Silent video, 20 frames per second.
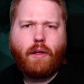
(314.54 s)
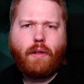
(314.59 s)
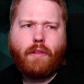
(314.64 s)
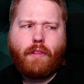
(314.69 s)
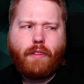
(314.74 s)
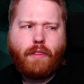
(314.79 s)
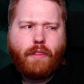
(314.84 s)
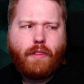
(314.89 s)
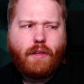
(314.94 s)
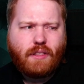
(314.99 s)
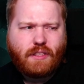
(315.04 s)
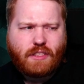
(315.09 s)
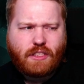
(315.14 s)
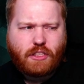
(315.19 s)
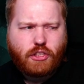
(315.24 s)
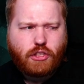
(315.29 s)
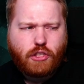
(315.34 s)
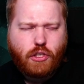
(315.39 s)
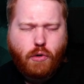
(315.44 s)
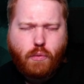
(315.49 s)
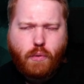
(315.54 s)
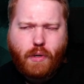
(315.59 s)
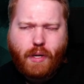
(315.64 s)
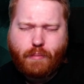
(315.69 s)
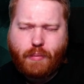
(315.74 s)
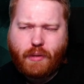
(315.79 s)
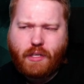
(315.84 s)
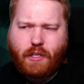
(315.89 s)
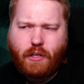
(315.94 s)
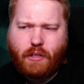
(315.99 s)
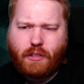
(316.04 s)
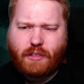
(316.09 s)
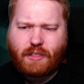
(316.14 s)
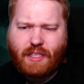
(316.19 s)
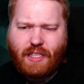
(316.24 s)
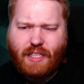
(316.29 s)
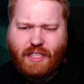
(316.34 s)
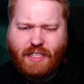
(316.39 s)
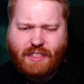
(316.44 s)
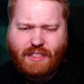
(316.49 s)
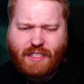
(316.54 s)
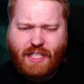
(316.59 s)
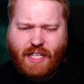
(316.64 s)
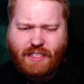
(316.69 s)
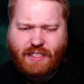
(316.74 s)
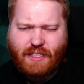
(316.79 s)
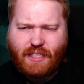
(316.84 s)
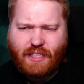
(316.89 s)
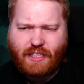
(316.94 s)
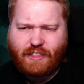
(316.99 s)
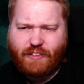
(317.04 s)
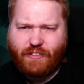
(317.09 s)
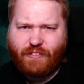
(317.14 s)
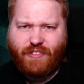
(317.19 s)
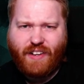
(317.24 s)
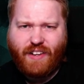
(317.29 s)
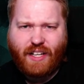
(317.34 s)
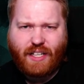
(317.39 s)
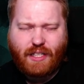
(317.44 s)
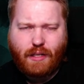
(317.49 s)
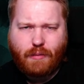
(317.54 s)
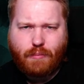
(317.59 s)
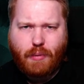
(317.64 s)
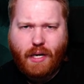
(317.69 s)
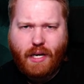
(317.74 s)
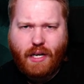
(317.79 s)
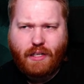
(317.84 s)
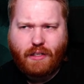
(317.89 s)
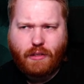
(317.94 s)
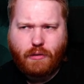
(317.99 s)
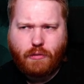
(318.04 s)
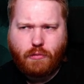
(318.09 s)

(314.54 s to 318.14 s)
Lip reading: This is so weird because he says he is afflicted by it.